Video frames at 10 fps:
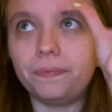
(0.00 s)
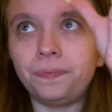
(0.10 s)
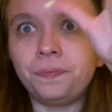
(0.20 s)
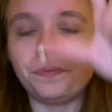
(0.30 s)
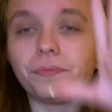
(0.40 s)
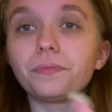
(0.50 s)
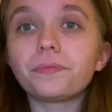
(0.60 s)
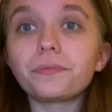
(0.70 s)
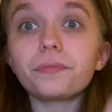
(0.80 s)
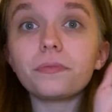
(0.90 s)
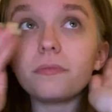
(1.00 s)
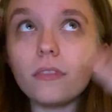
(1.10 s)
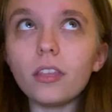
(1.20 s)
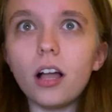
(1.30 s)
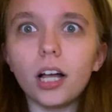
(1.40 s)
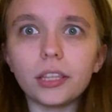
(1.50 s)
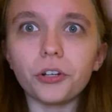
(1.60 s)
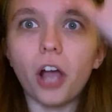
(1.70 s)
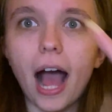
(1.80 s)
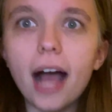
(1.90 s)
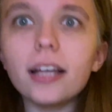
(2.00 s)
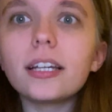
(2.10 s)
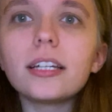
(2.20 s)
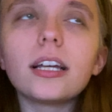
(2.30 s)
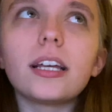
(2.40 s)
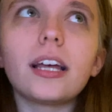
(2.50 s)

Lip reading: on the rack